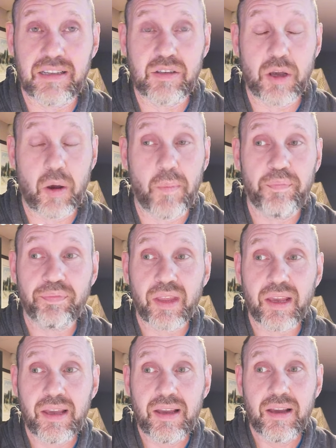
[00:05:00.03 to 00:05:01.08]
is. So
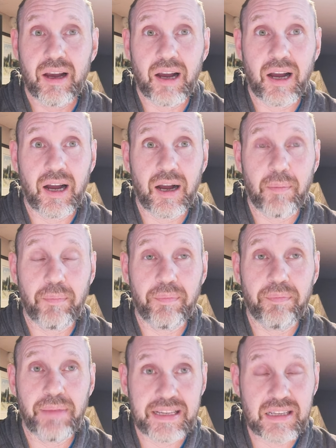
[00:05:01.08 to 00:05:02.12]

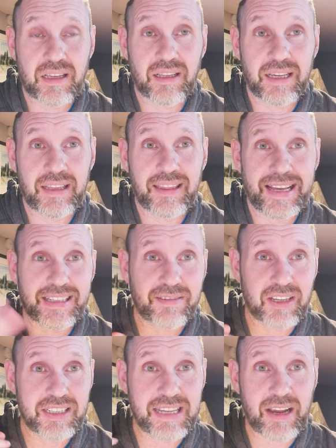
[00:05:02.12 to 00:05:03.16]
basically, that's
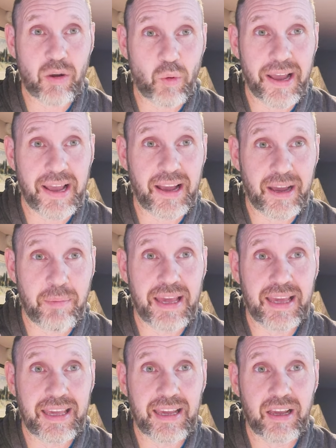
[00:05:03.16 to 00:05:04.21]
the second way I
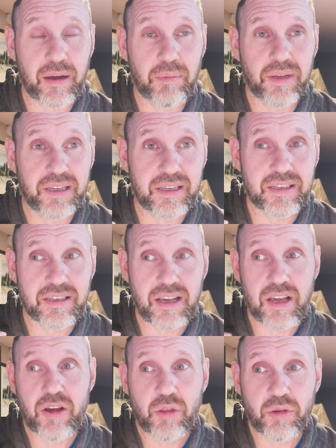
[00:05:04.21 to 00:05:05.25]
make income, is
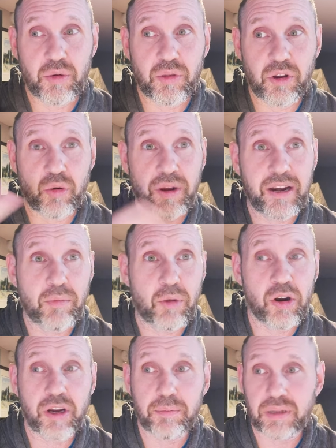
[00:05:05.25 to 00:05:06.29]
through the creator
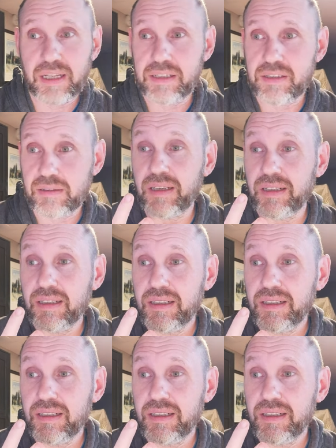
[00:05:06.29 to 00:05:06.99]
marketplace.